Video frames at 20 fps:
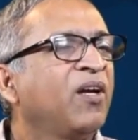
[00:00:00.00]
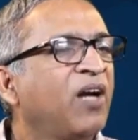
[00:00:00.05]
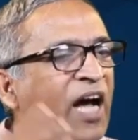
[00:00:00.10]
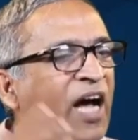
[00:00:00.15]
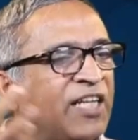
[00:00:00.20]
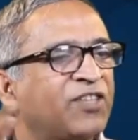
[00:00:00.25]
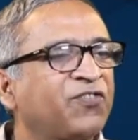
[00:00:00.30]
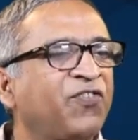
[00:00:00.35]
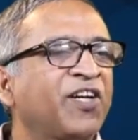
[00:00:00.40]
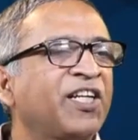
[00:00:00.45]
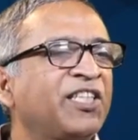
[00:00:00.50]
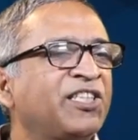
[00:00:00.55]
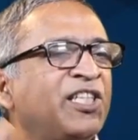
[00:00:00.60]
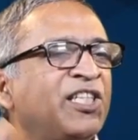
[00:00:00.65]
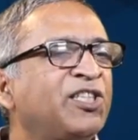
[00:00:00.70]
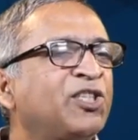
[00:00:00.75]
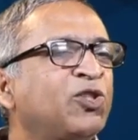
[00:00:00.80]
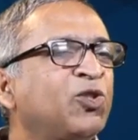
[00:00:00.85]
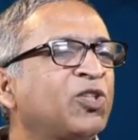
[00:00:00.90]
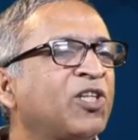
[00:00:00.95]
As far as
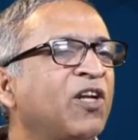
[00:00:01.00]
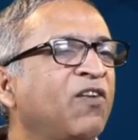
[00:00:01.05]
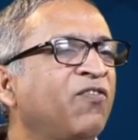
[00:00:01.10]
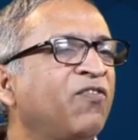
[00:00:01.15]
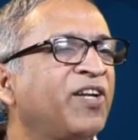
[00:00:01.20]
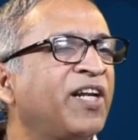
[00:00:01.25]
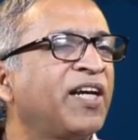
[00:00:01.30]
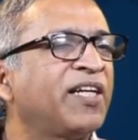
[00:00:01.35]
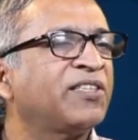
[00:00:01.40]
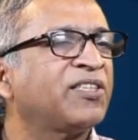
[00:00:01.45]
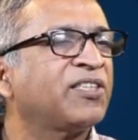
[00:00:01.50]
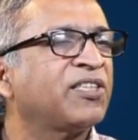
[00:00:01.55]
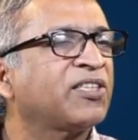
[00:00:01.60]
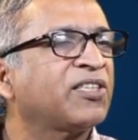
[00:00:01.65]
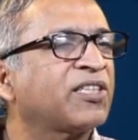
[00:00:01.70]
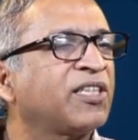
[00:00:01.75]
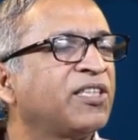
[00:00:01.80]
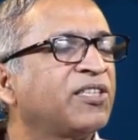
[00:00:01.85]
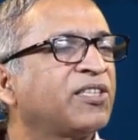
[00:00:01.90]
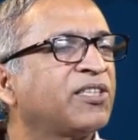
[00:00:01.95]
institutional finance
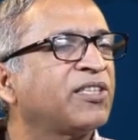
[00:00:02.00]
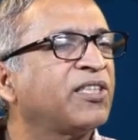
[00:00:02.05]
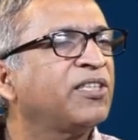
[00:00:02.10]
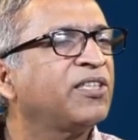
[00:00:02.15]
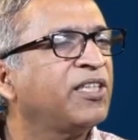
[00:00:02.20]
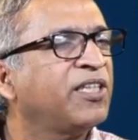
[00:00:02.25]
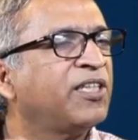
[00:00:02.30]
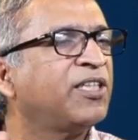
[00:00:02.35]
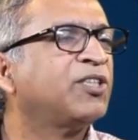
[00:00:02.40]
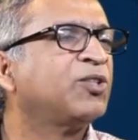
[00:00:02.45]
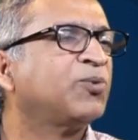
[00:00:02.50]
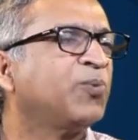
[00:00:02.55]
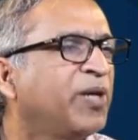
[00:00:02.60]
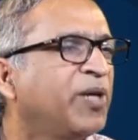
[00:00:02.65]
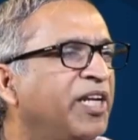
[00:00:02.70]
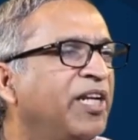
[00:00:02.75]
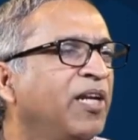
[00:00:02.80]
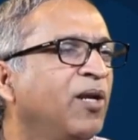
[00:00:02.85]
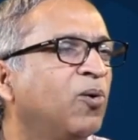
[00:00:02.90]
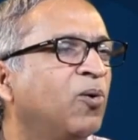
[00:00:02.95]
is concerned, it is
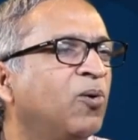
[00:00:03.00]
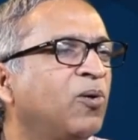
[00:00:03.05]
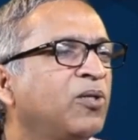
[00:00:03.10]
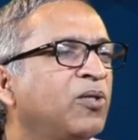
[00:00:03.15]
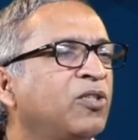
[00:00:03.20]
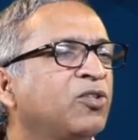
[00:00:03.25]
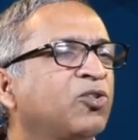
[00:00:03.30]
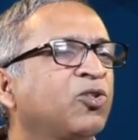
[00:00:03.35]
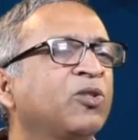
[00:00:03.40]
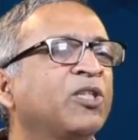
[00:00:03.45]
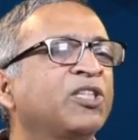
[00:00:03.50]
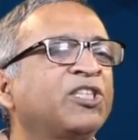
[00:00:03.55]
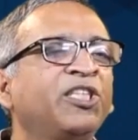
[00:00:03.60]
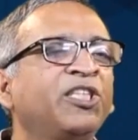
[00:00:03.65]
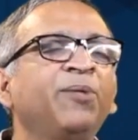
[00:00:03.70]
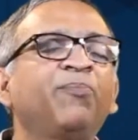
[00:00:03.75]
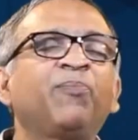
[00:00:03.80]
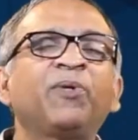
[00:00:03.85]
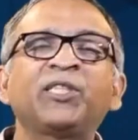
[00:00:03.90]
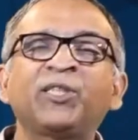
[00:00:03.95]
very low. So the
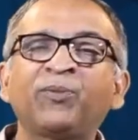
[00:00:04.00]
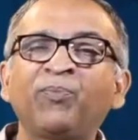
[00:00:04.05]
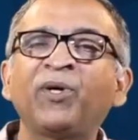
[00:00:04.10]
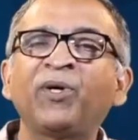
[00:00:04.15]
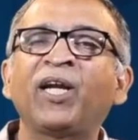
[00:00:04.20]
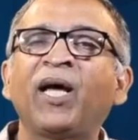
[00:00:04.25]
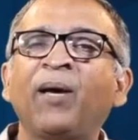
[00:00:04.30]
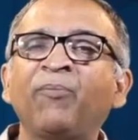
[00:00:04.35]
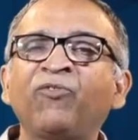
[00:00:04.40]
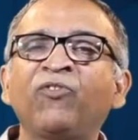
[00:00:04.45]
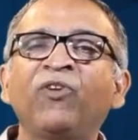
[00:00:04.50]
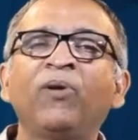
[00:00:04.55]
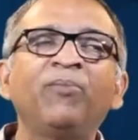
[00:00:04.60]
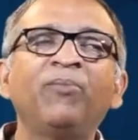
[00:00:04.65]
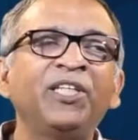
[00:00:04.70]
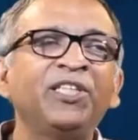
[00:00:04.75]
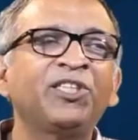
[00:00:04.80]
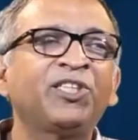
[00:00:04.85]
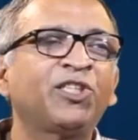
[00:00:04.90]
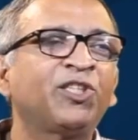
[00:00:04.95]
cheapest perhaps will
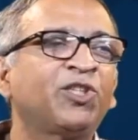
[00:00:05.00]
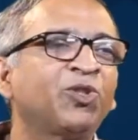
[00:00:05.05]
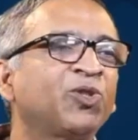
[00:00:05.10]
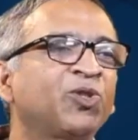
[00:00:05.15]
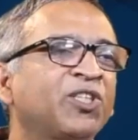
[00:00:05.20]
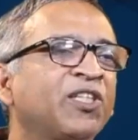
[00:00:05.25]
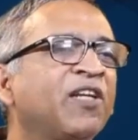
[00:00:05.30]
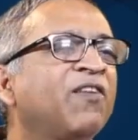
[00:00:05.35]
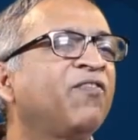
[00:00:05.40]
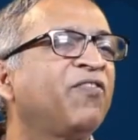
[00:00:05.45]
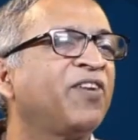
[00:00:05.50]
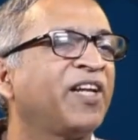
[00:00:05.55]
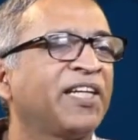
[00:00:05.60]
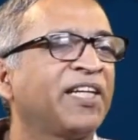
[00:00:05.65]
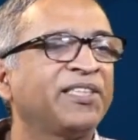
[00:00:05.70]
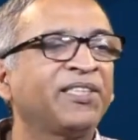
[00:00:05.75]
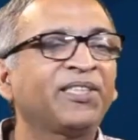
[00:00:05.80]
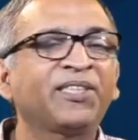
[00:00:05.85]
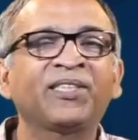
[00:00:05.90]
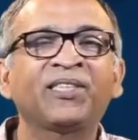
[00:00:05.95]
be institutional
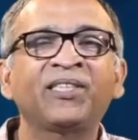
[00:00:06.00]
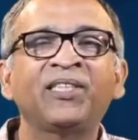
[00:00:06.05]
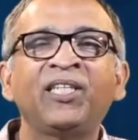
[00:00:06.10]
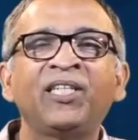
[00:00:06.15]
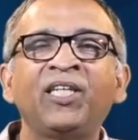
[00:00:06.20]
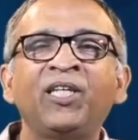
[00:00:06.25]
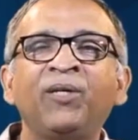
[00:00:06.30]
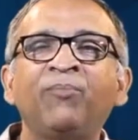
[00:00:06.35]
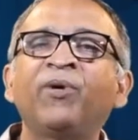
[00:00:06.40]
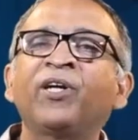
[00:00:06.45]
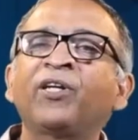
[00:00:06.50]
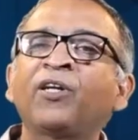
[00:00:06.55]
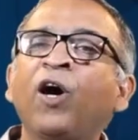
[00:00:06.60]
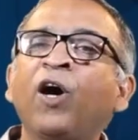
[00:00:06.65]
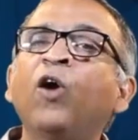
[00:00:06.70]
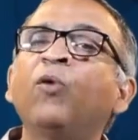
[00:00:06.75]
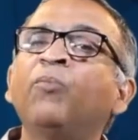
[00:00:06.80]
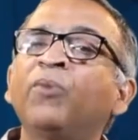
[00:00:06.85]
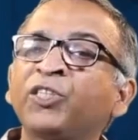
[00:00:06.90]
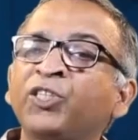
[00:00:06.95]
finance, but
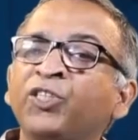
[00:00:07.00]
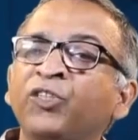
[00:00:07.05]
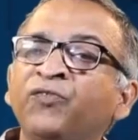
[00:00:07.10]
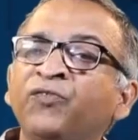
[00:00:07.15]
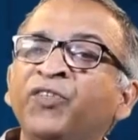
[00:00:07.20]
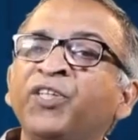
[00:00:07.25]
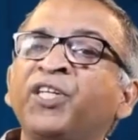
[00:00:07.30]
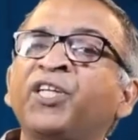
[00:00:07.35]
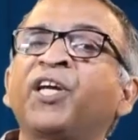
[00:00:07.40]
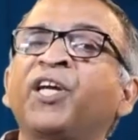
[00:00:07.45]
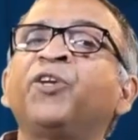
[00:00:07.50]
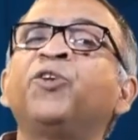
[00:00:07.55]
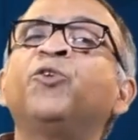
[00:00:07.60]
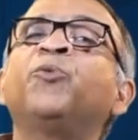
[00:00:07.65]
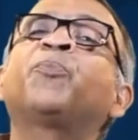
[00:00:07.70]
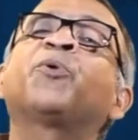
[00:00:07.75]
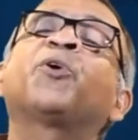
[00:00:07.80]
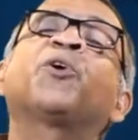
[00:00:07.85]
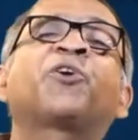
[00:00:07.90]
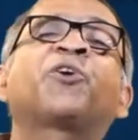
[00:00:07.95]
how much of it can you
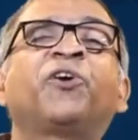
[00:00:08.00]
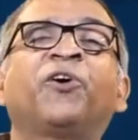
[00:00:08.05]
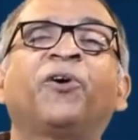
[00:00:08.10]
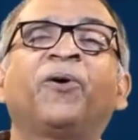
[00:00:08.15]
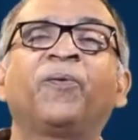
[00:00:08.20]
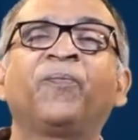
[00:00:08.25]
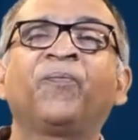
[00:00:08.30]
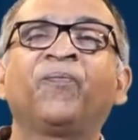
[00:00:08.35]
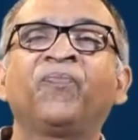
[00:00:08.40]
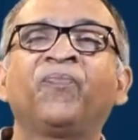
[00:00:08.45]
procure?